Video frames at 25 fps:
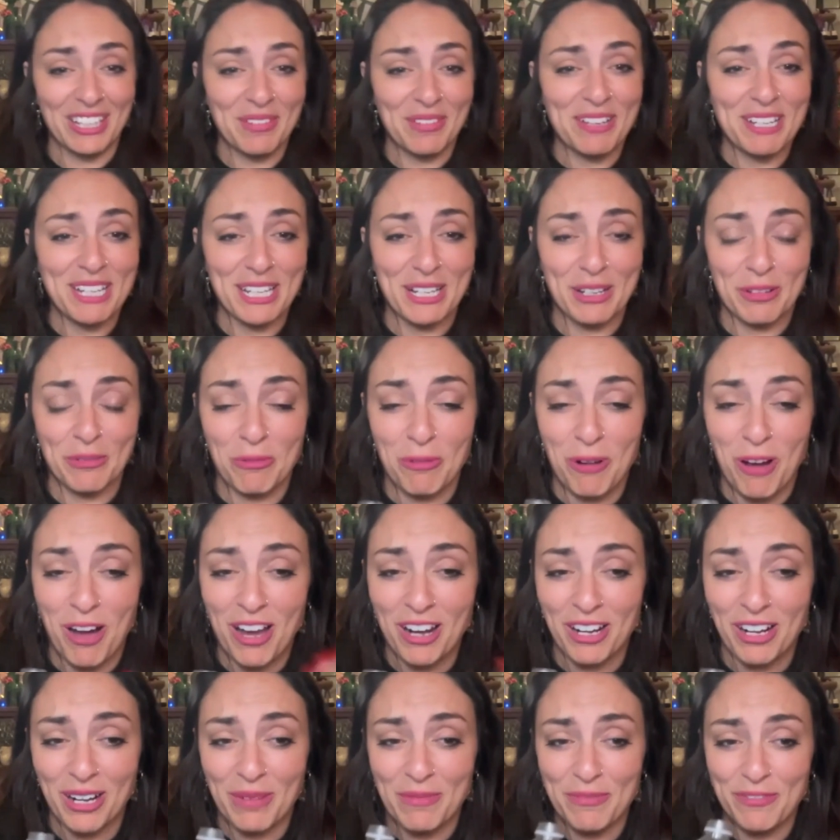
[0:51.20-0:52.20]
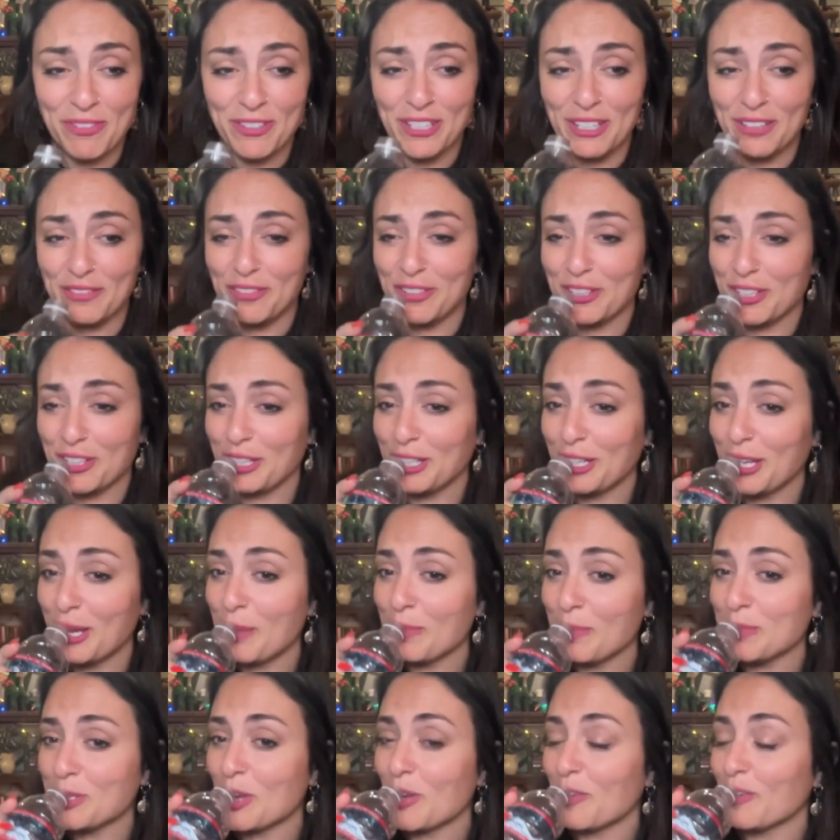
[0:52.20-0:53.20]
Let me get a water. I'm feeling
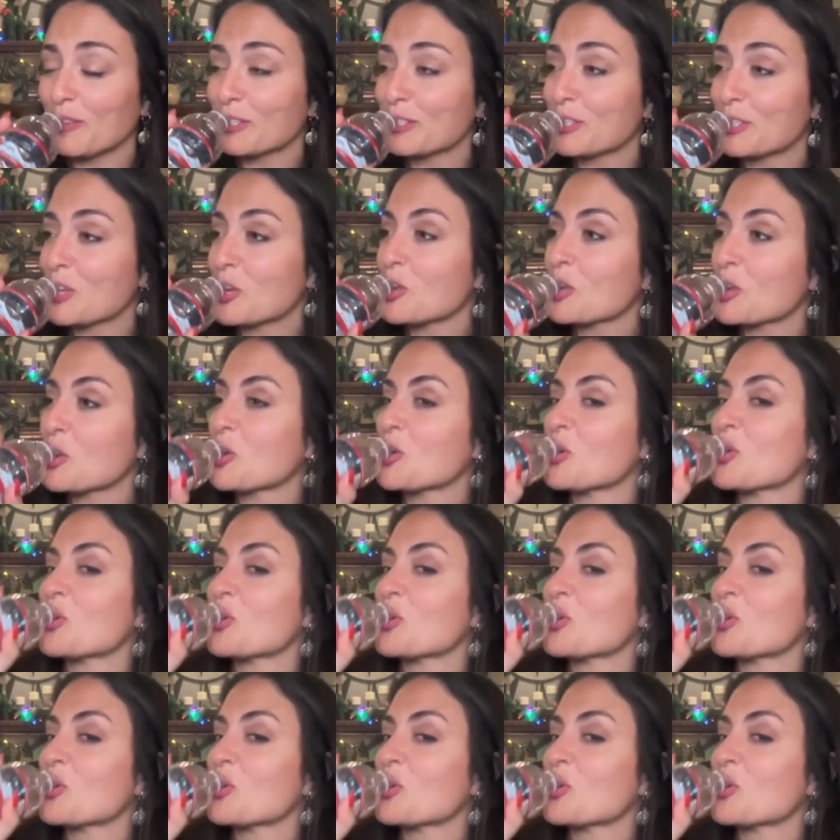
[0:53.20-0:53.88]
verklempt all of a sudden.